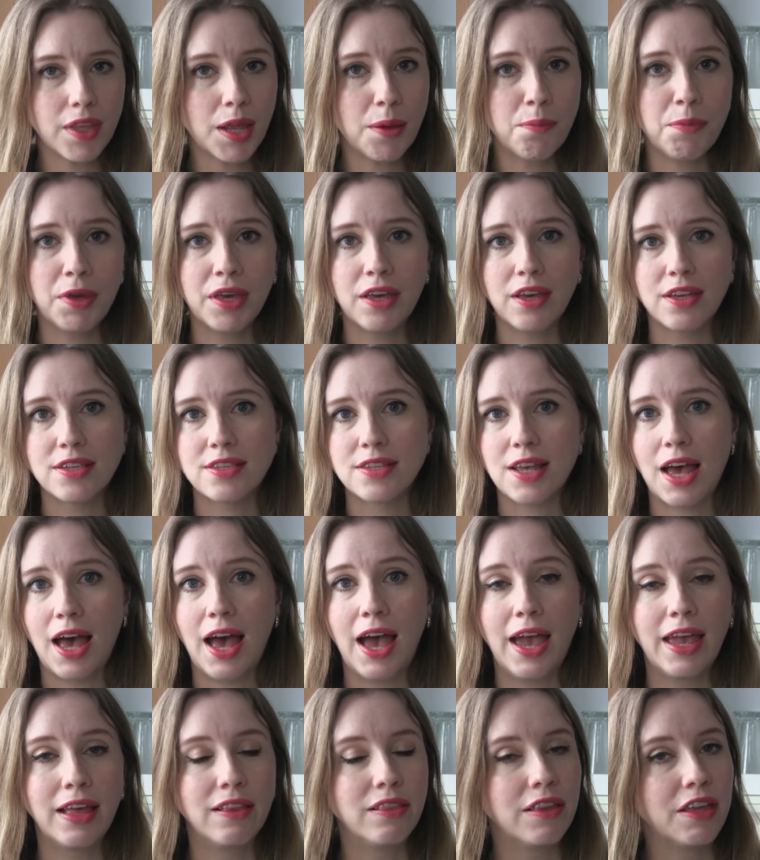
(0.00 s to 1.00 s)
because
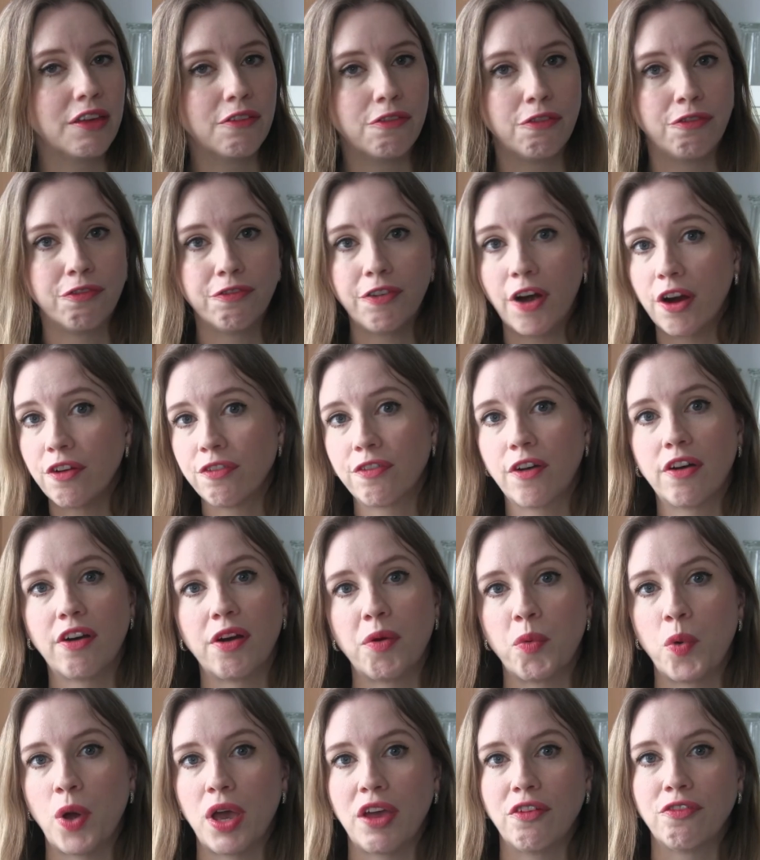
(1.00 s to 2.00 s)
I live far, far
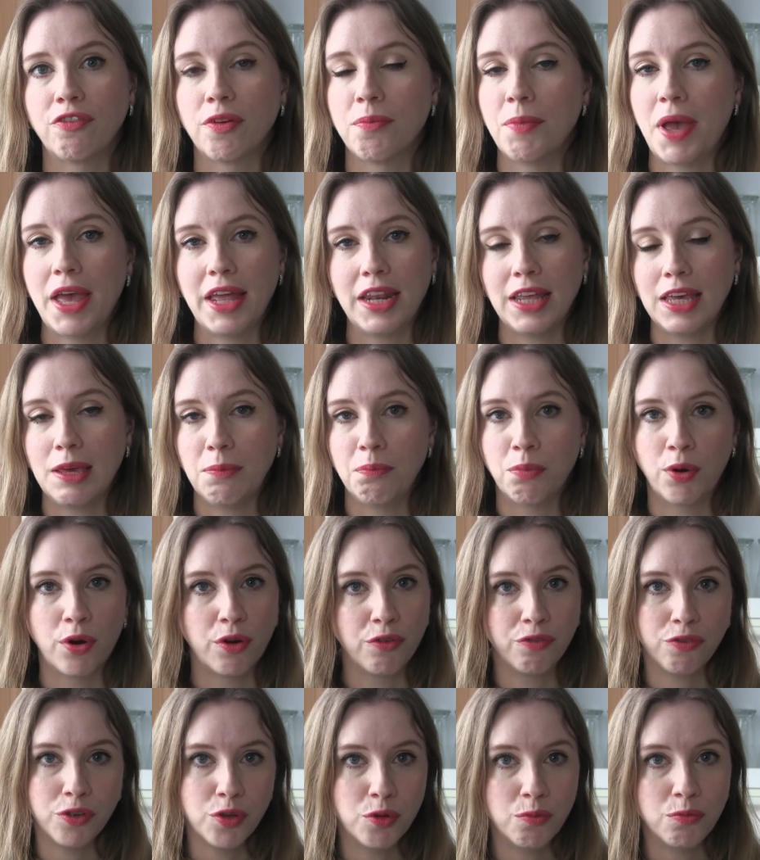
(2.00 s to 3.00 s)
away from any
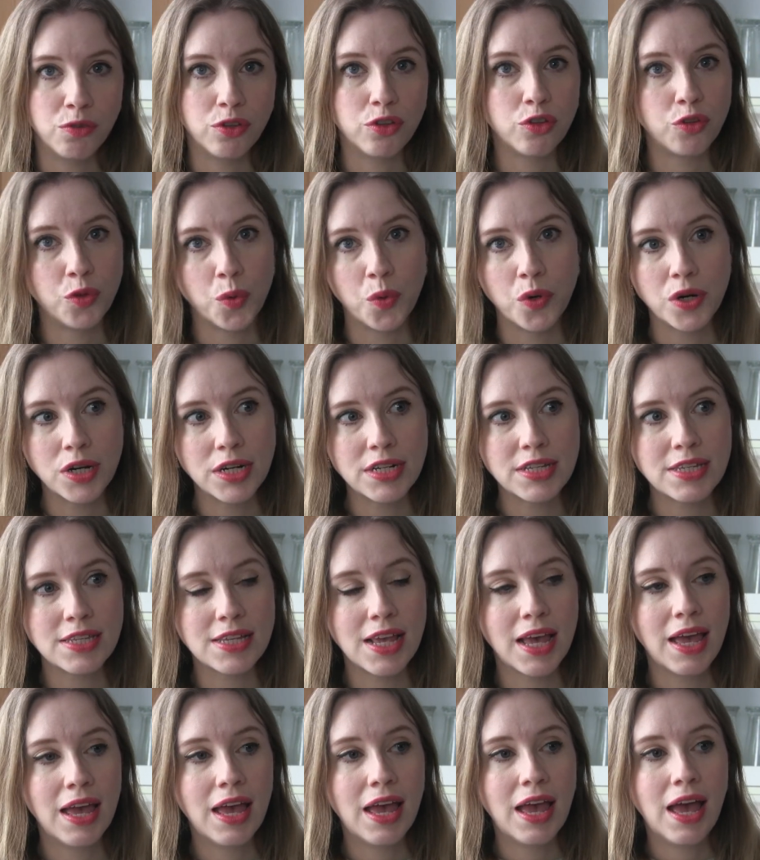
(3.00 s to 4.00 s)
perfume stores,
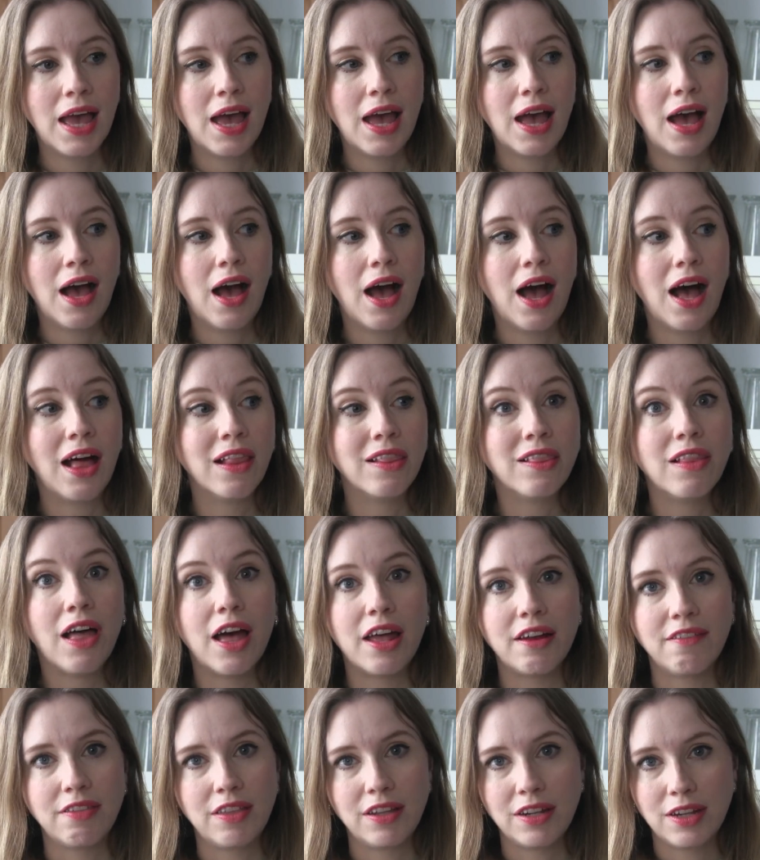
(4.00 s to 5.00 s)
a
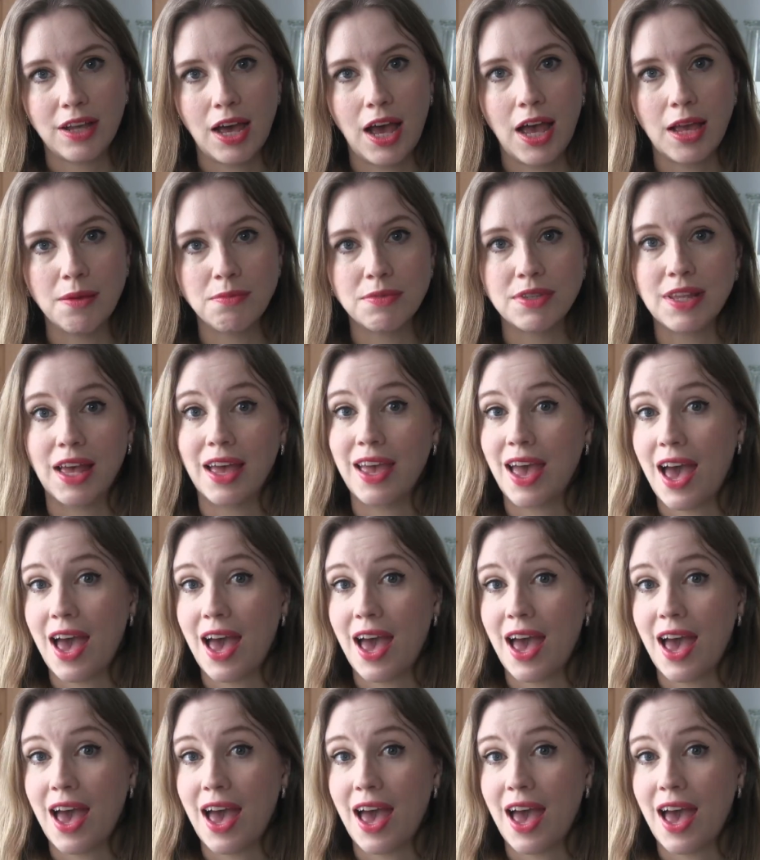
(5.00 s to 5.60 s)
lot of the times I